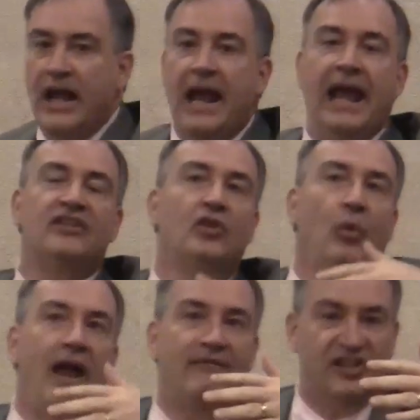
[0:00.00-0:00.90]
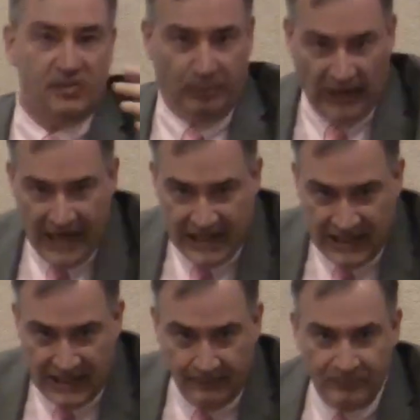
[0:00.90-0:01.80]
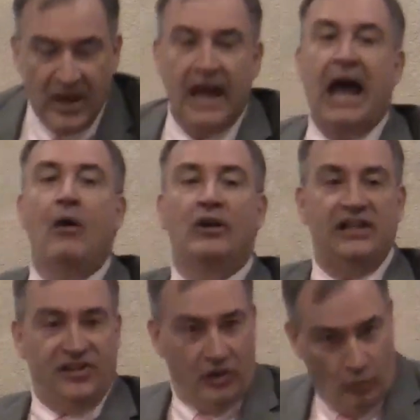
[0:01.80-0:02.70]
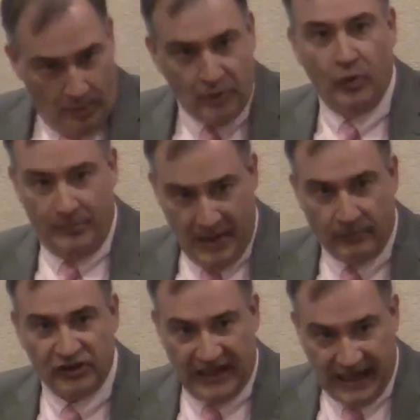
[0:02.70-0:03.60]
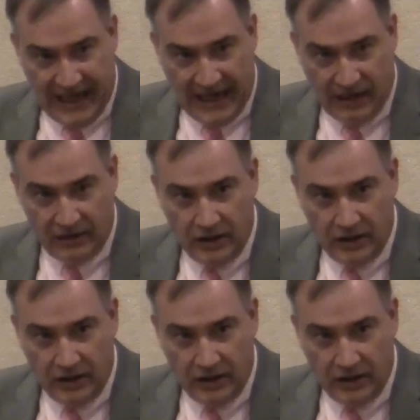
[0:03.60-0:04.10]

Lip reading: as a way of explaining how it is that the woman would be able to get in.